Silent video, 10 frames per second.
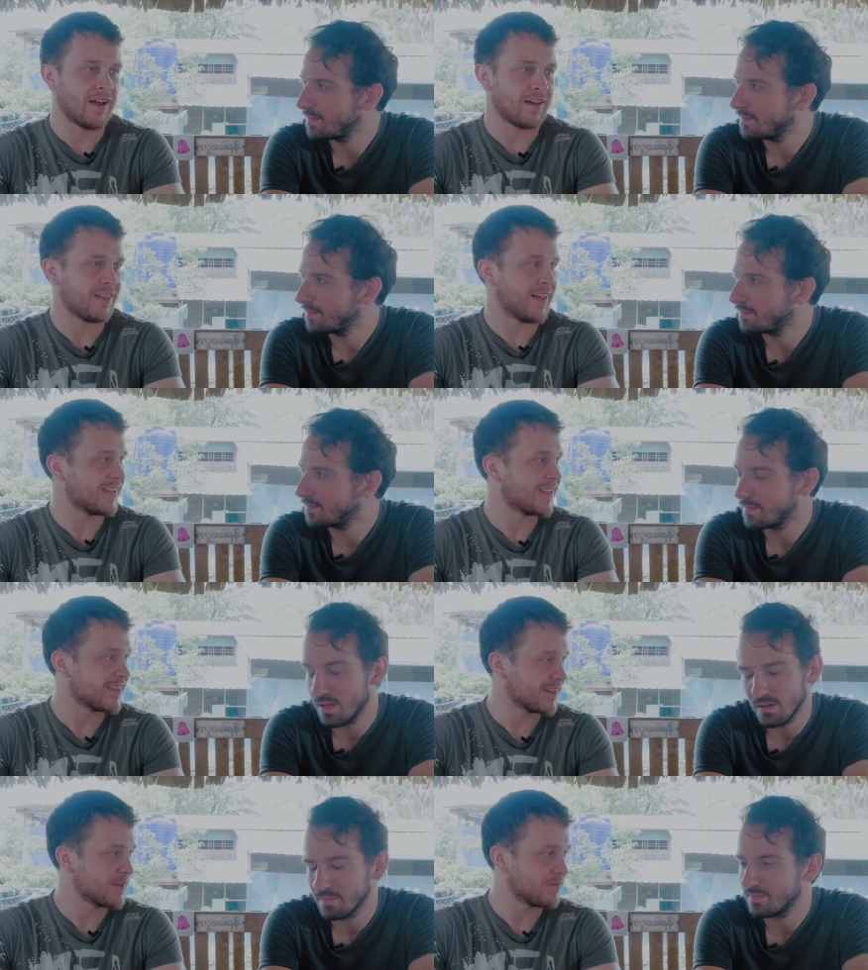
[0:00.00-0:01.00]

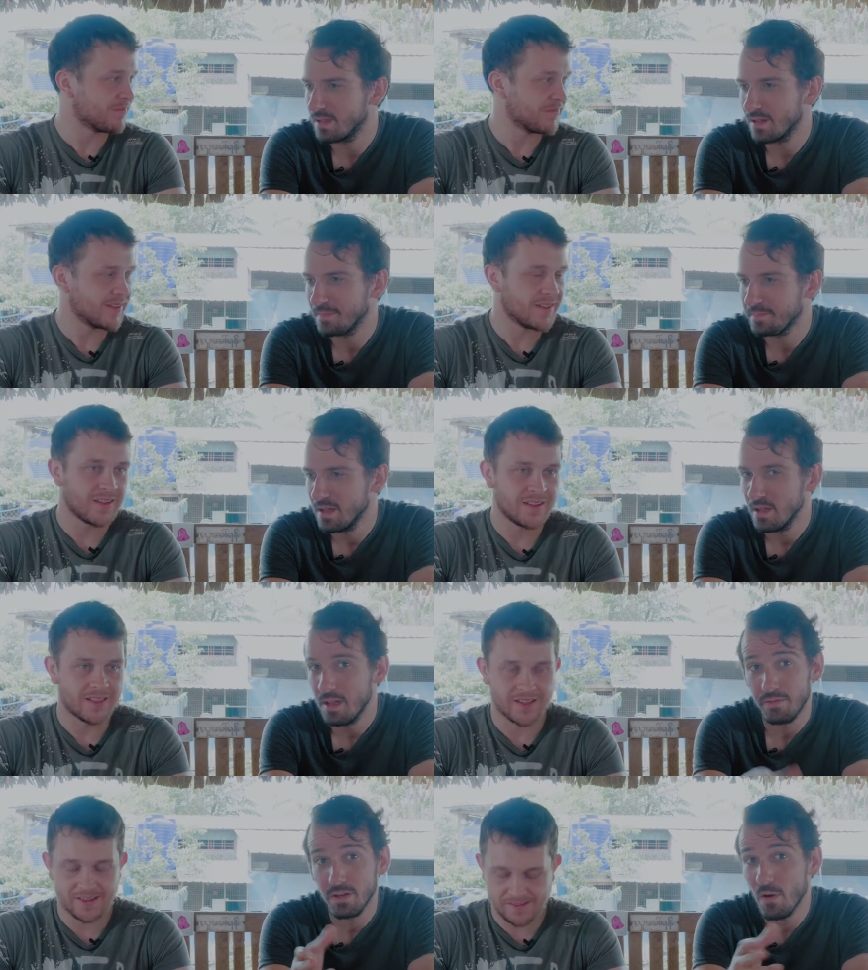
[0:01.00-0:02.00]
Speaker 1: athleticism. No, no.
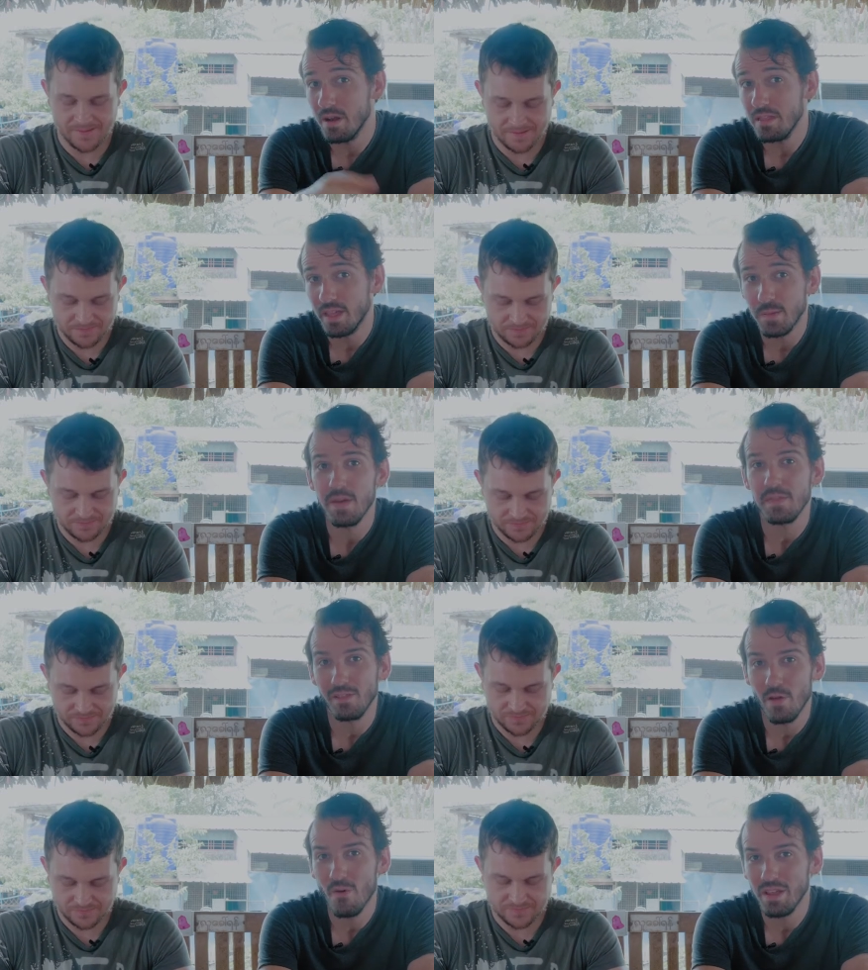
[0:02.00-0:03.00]
If you know anything about
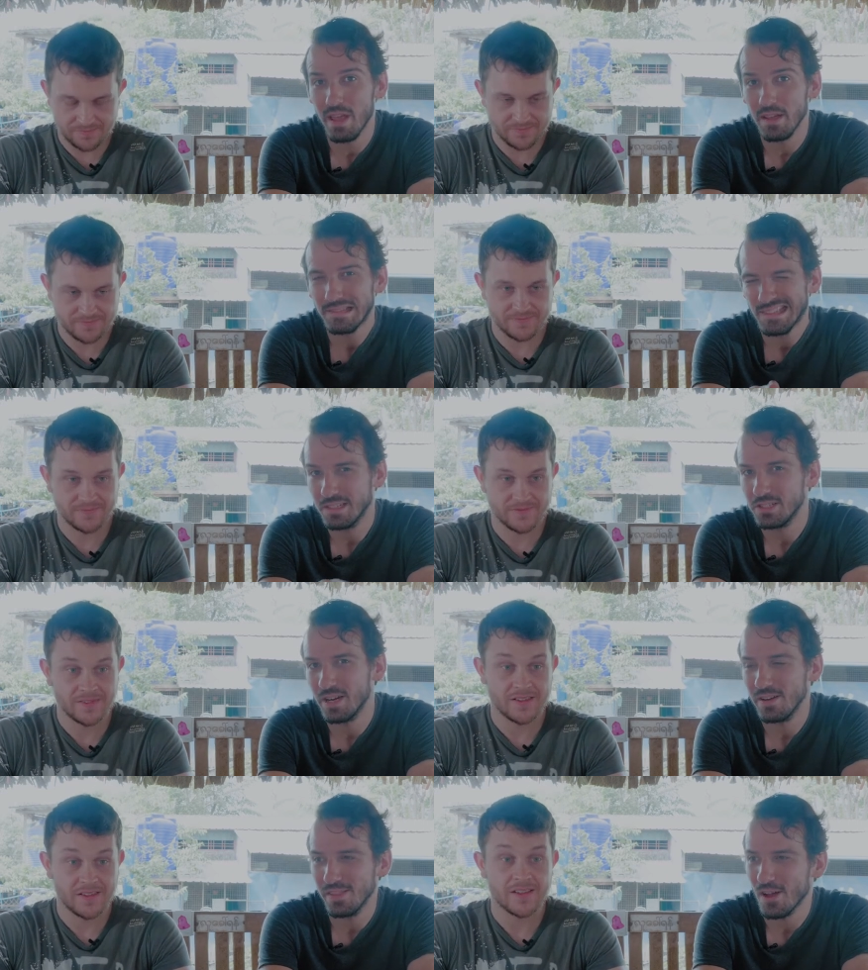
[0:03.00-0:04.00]
the Lethwei Yay,
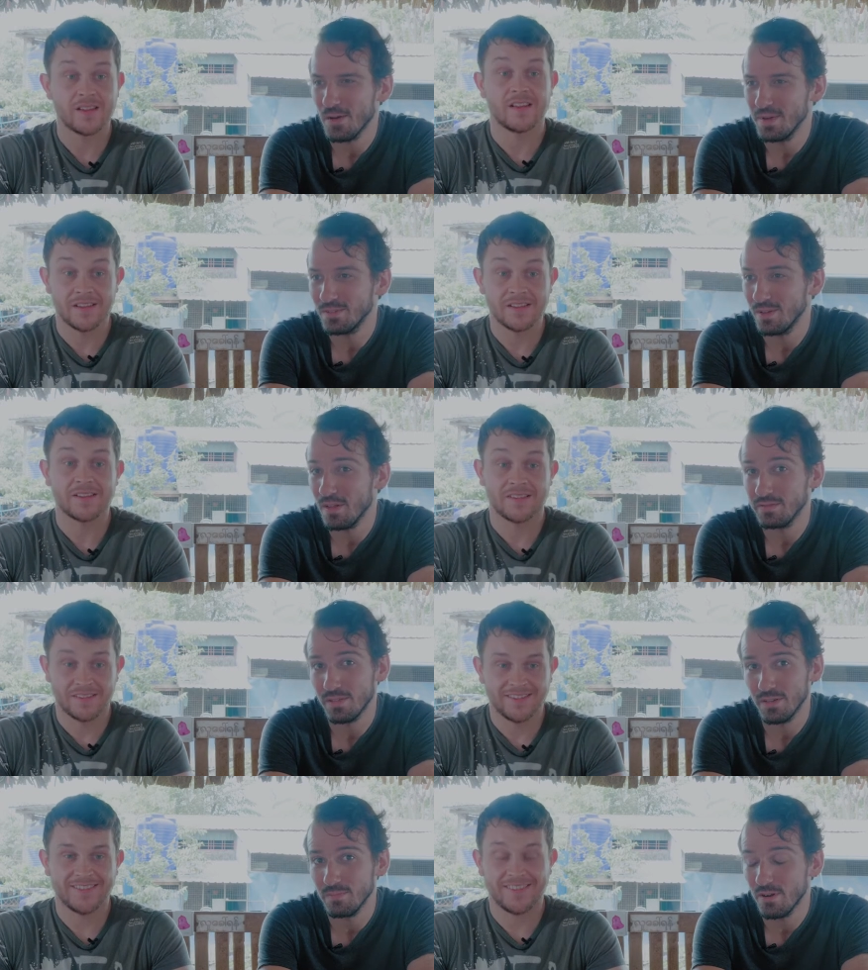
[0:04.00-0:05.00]
share in the comments. We'd
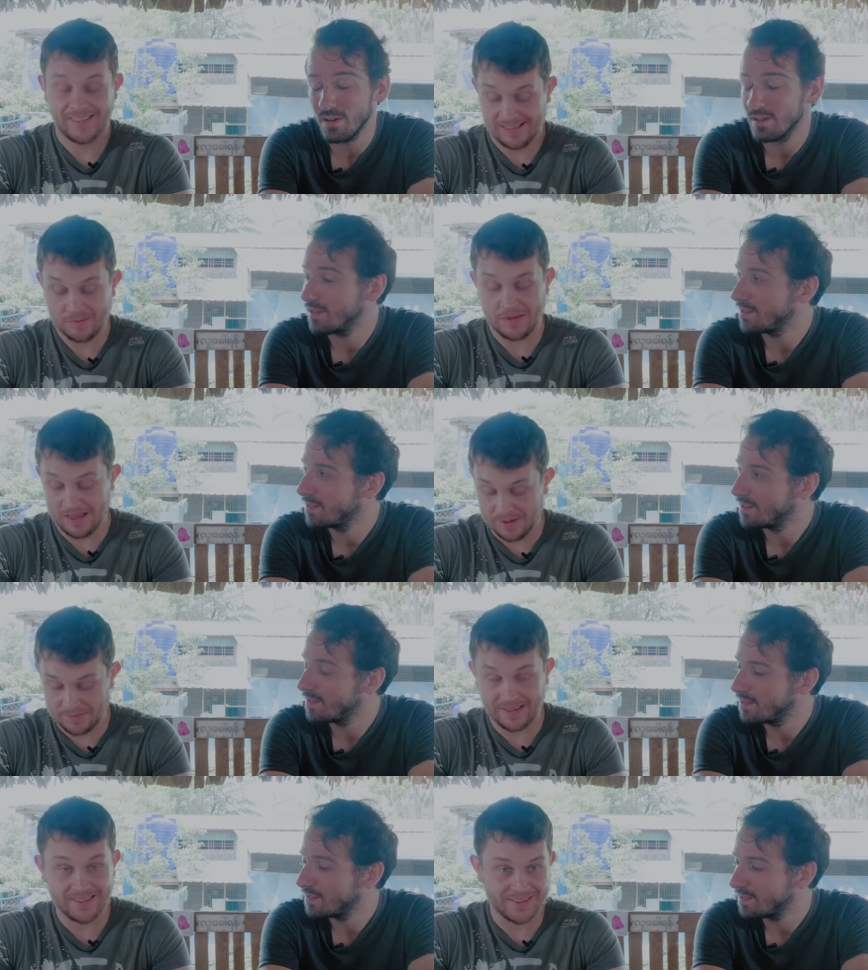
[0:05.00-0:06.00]
love to learn more.
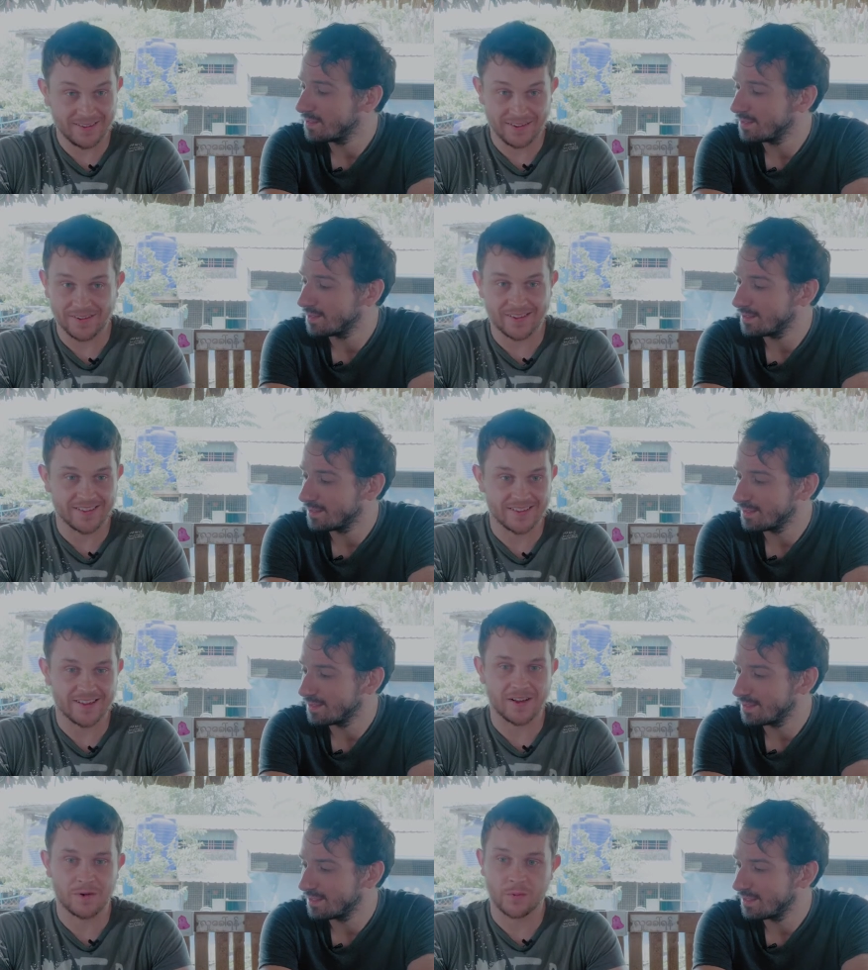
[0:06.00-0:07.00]
Speaker 2: Yeah, please do,
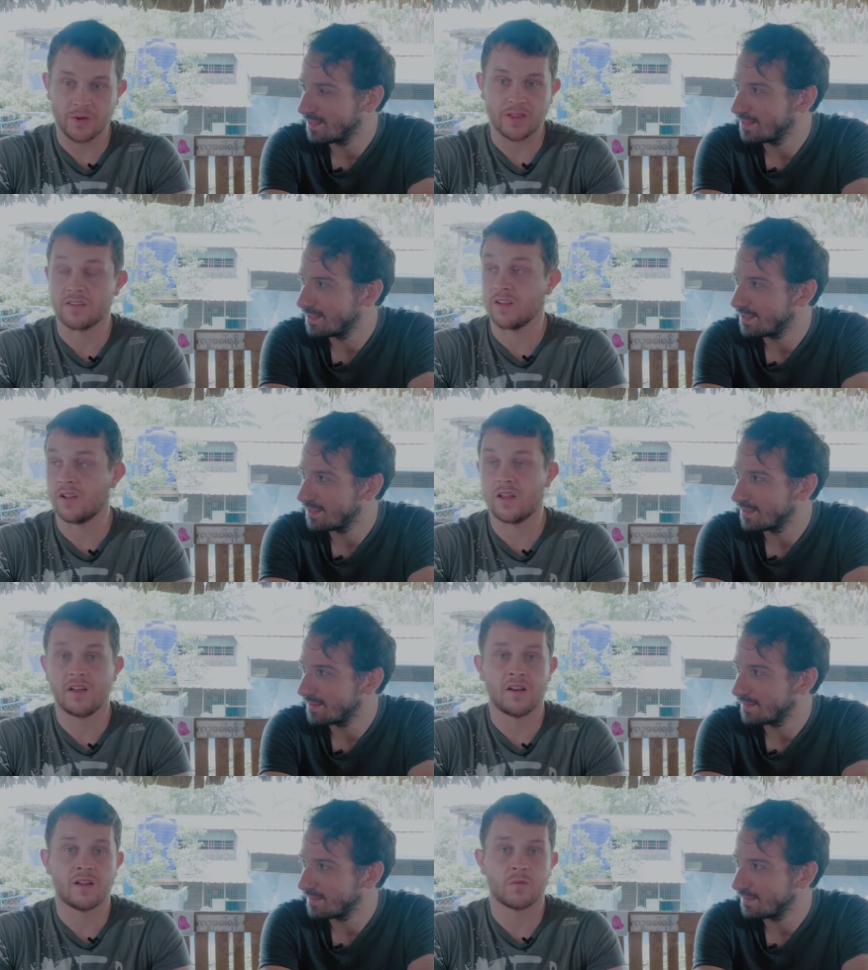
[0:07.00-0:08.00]
because uh, we are still
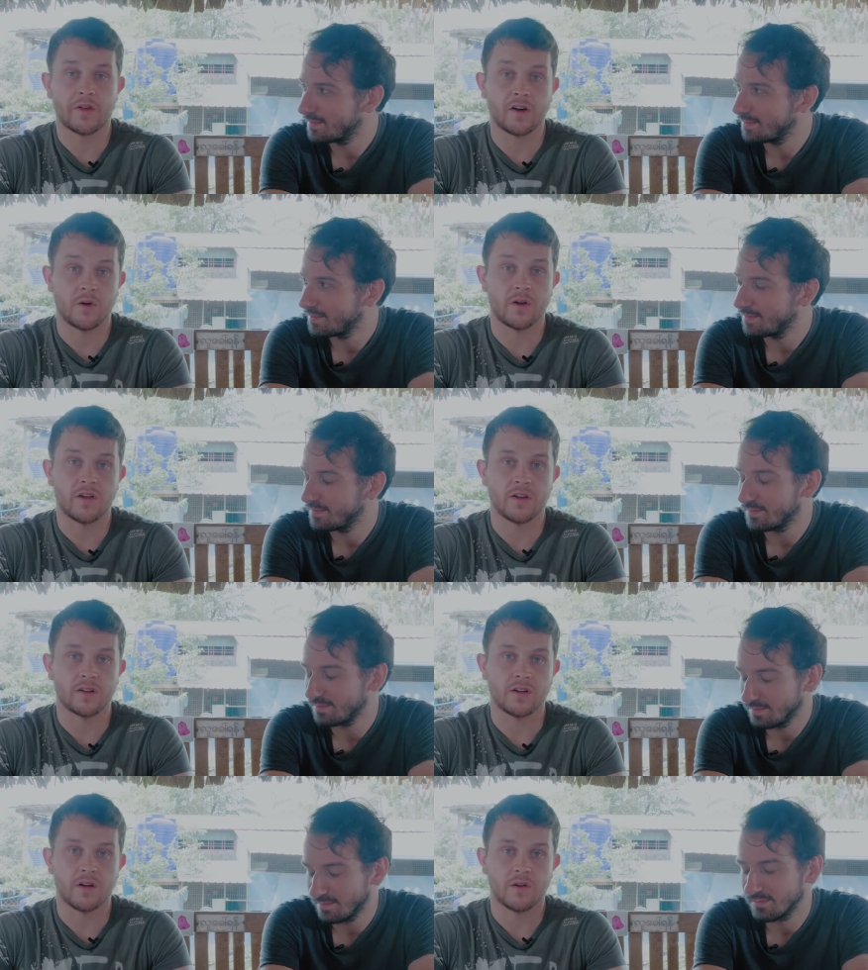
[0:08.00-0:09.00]
learning as we go
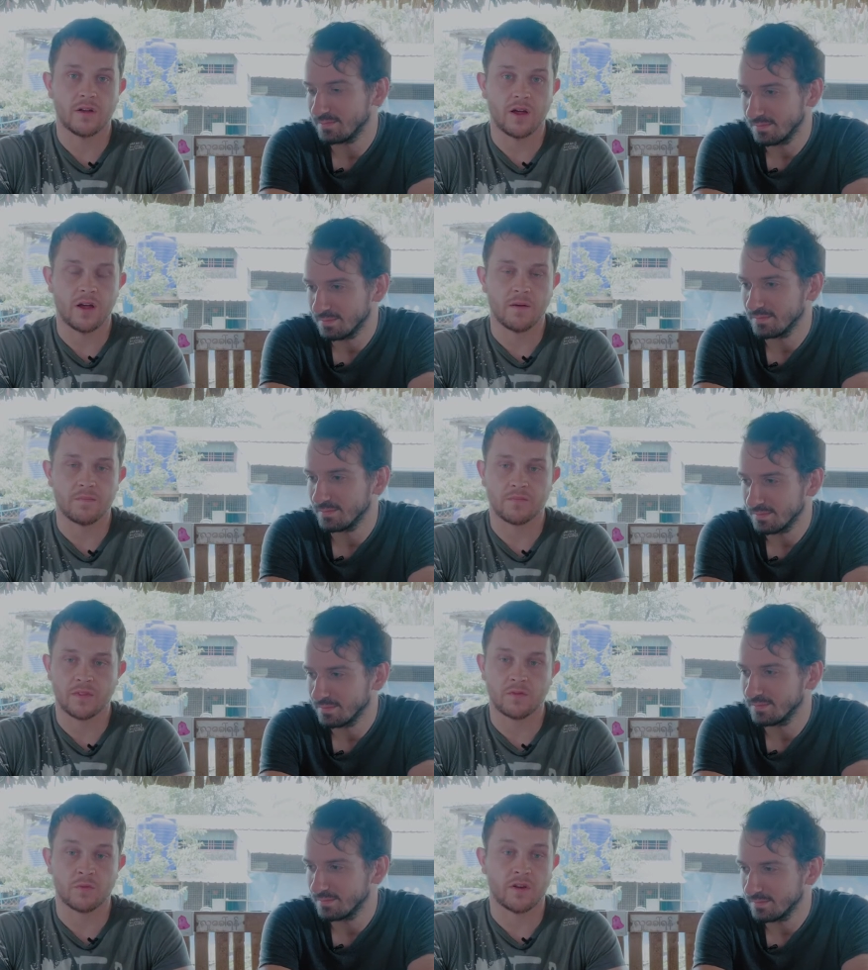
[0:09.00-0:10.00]
here, you know.
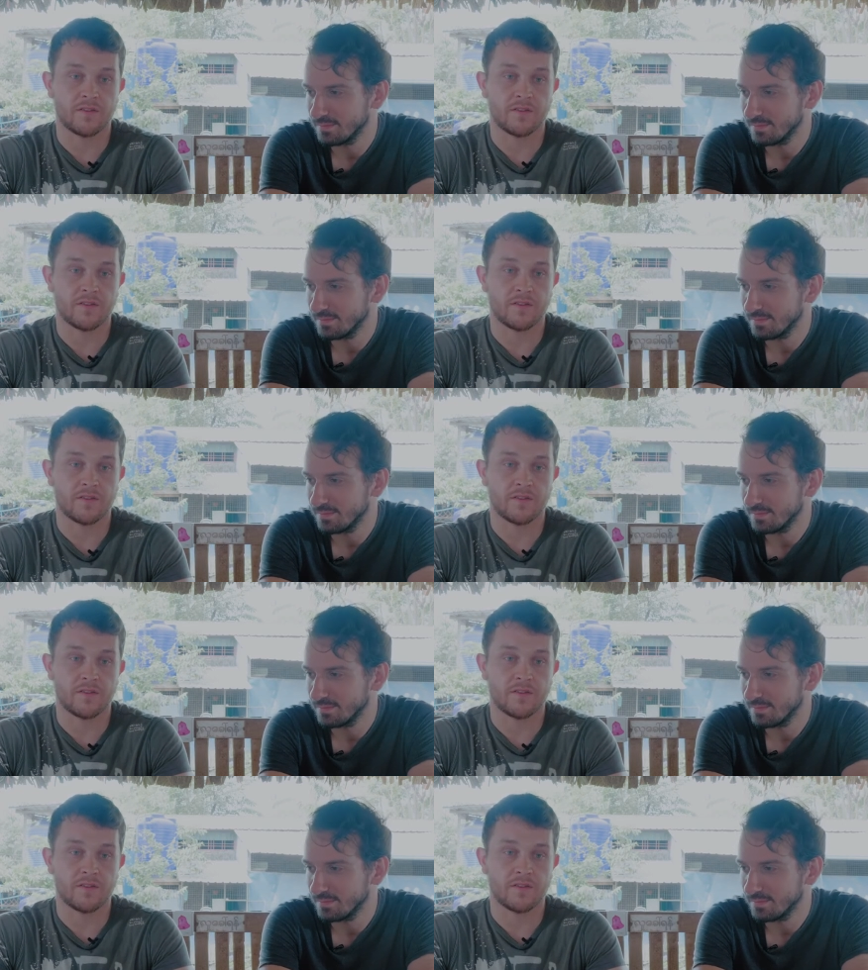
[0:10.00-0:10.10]
Um, this was